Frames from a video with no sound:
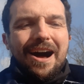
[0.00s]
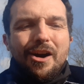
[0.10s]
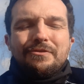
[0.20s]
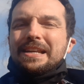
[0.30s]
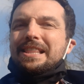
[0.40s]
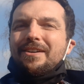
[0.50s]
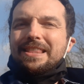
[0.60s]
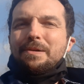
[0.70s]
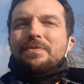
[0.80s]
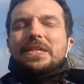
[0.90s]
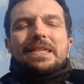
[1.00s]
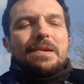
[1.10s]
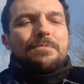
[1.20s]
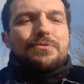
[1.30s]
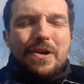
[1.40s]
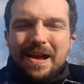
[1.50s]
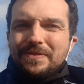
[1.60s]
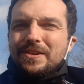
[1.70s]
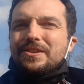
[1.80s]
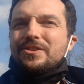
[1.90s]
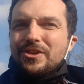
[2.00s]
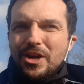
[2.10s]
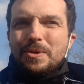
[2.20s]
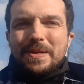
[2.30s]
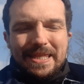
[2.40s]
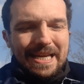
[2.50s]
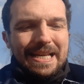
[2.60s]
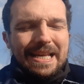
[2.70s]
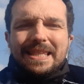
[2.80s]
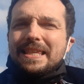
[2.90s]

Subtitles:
I really like that one. This is a brand new Dealings.